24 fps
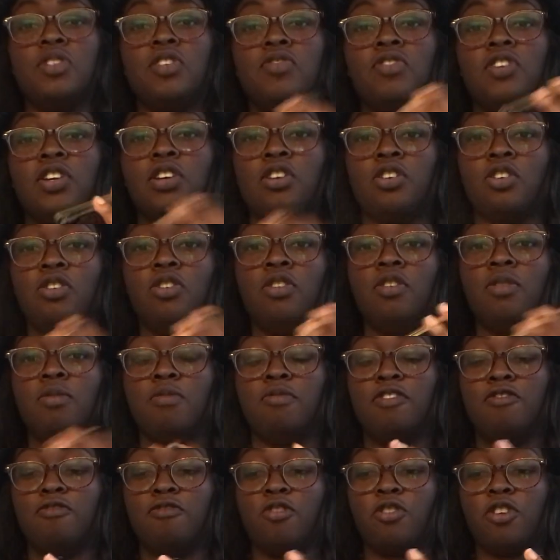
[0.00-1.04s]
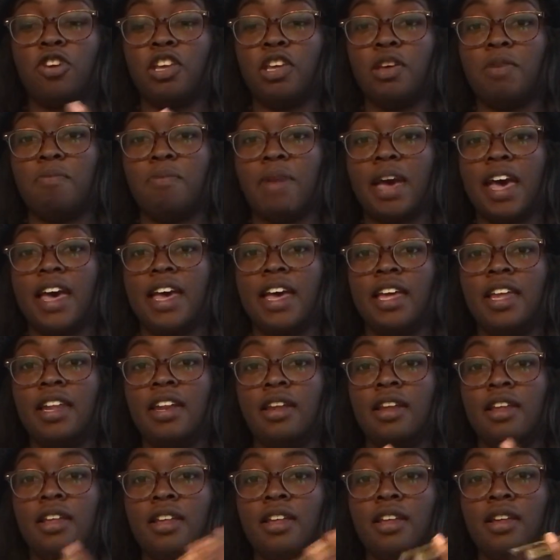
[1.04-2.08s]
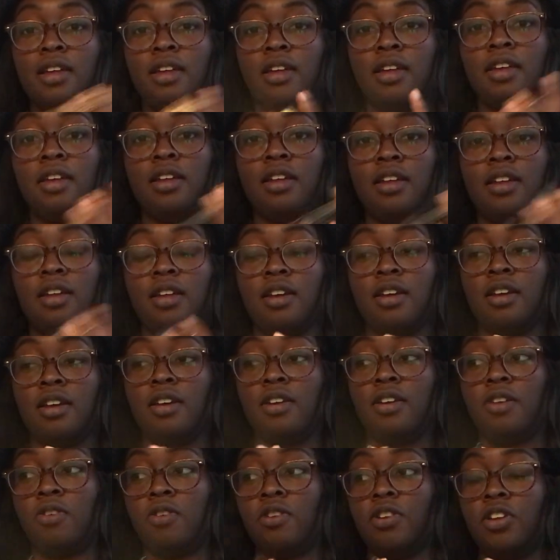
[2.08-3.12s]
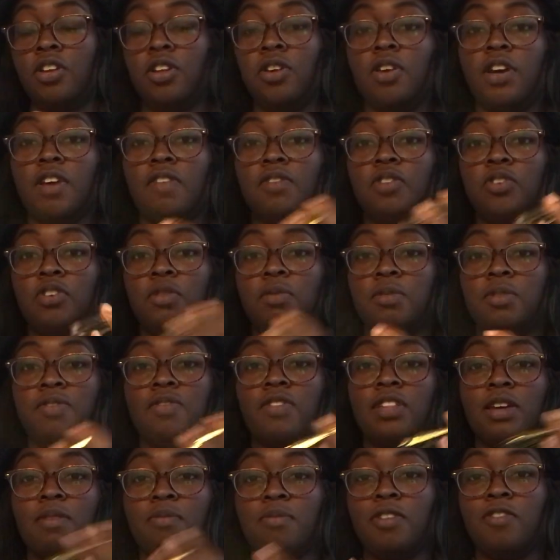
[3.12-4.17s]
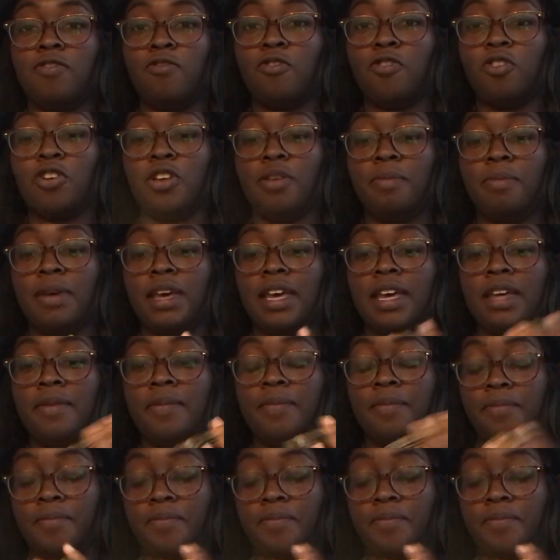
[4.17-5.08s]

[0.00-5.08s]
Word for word: of you before you met, or you have dreamed of them before you met,